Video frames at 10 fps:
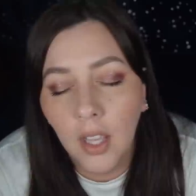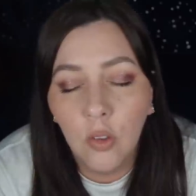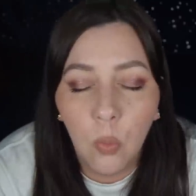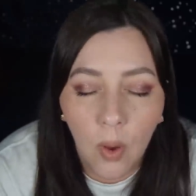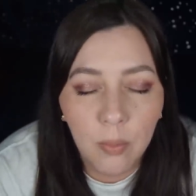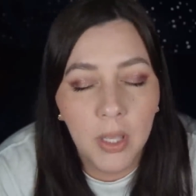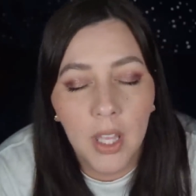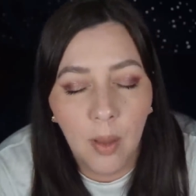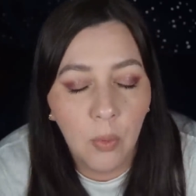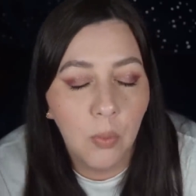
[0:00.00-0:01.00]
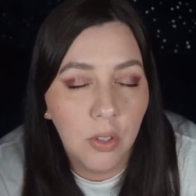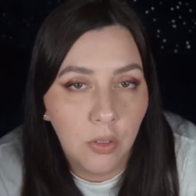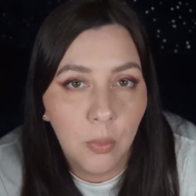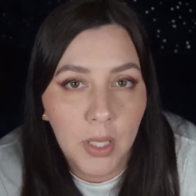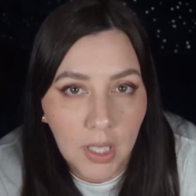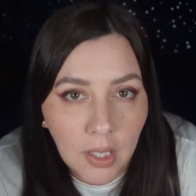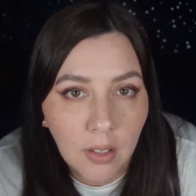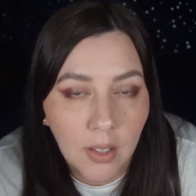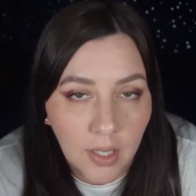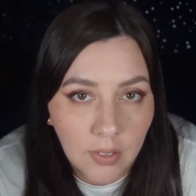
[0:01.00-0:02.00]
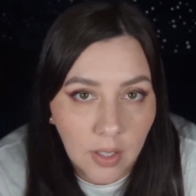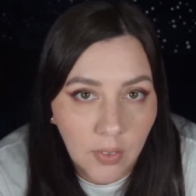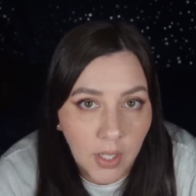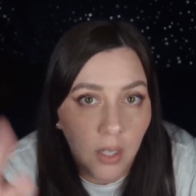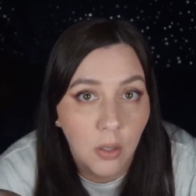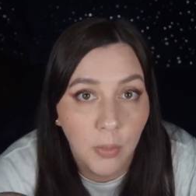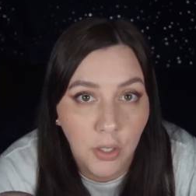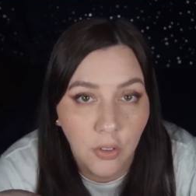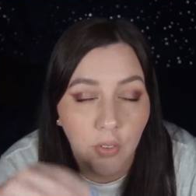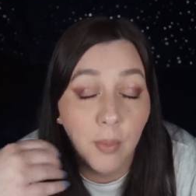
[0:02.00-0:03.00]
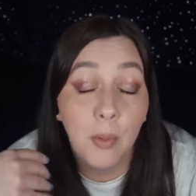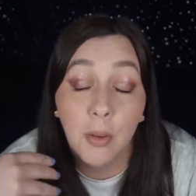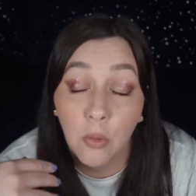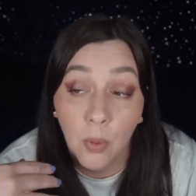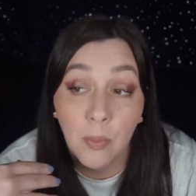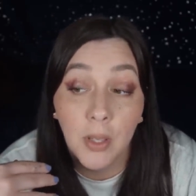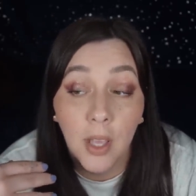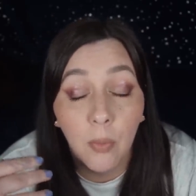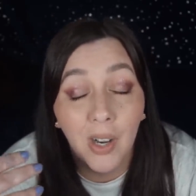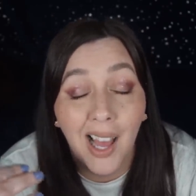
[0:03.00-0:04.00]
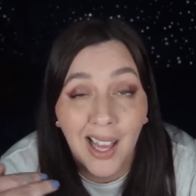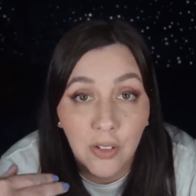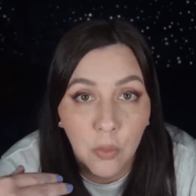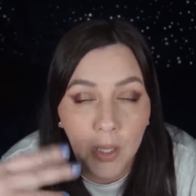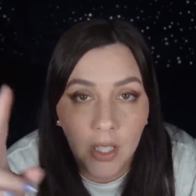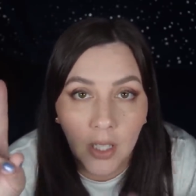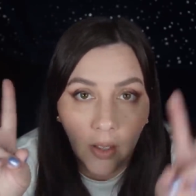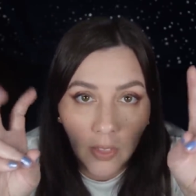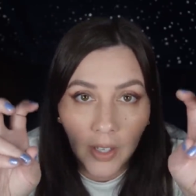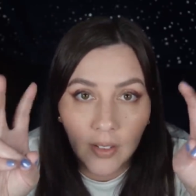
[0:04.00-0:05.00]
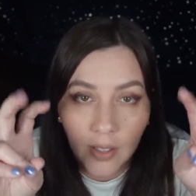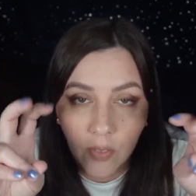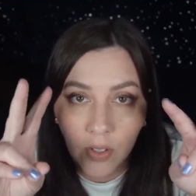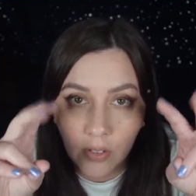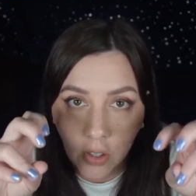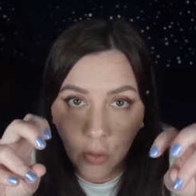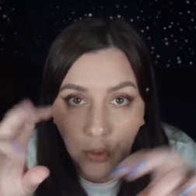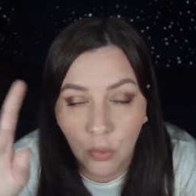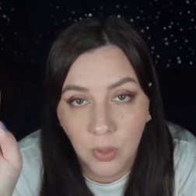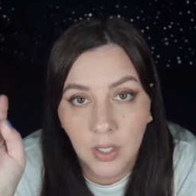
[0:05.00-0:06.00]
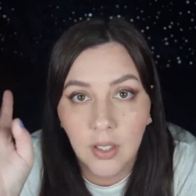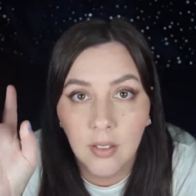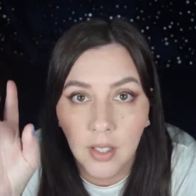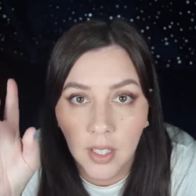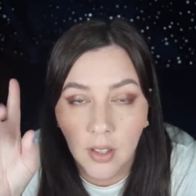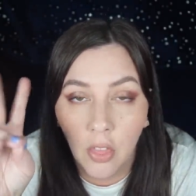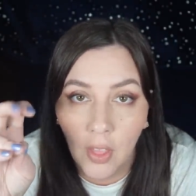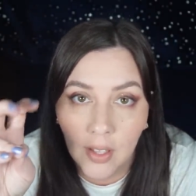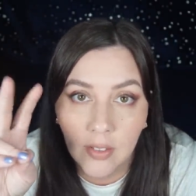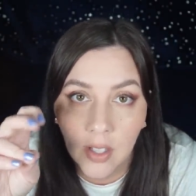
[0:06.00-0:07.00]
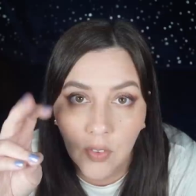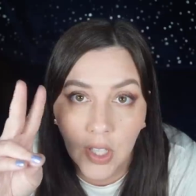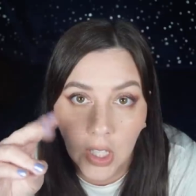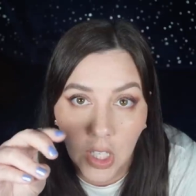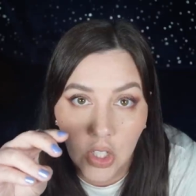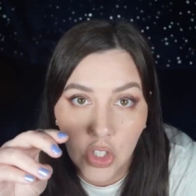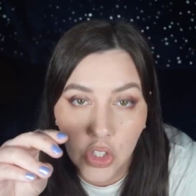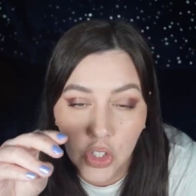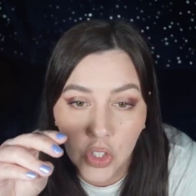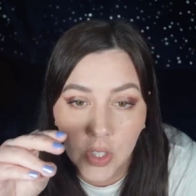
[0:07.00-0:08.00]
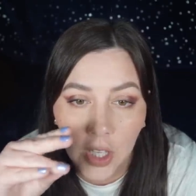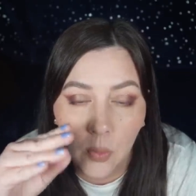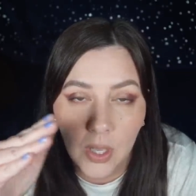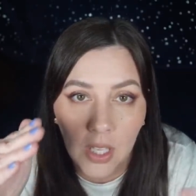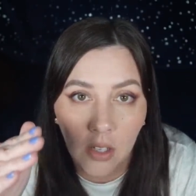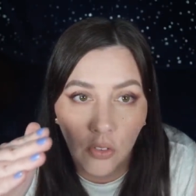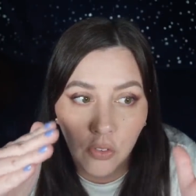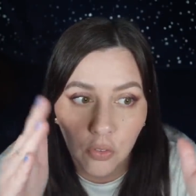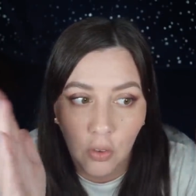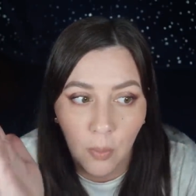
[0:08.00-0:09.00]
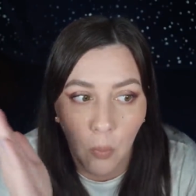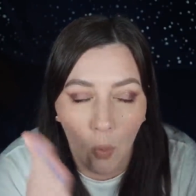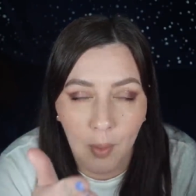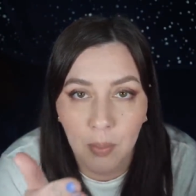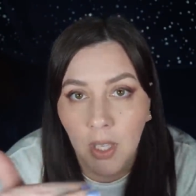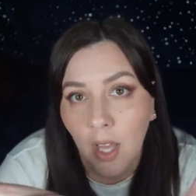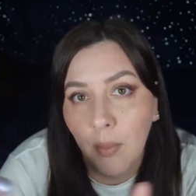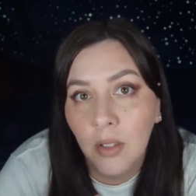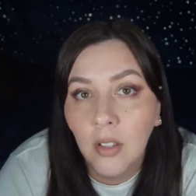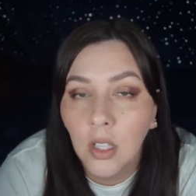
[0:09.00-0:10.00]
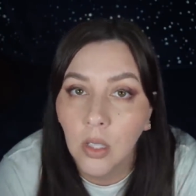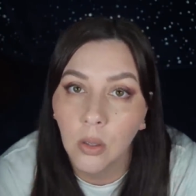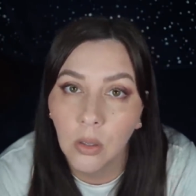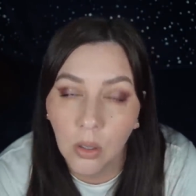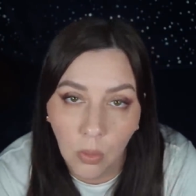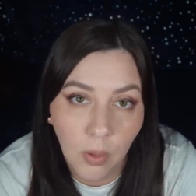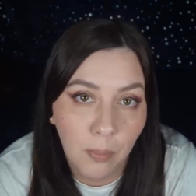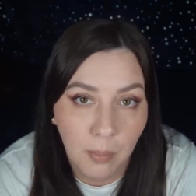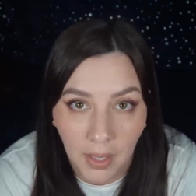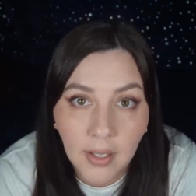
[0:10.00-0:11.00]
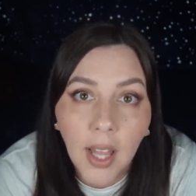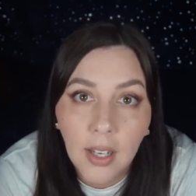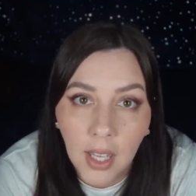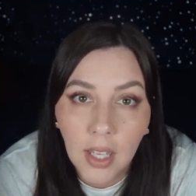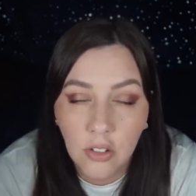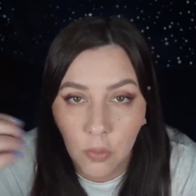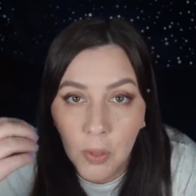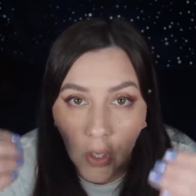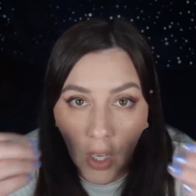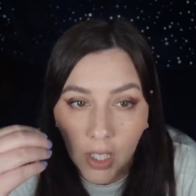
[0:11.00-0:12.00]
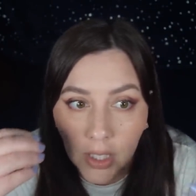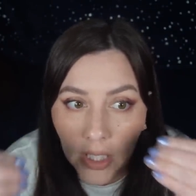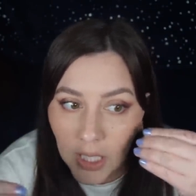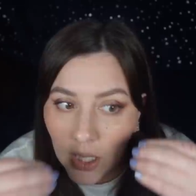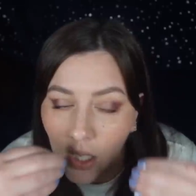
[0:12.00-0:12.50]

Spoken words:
it's 1 p.m. when we do be eating Thanksgiving. I don't know about your family, but it's 1 p.m. when I do be eating Thanksgiving dinner, which really is like Thanksgiving lunch that you eat from 1 p.m. until you go to bed that night, just periodically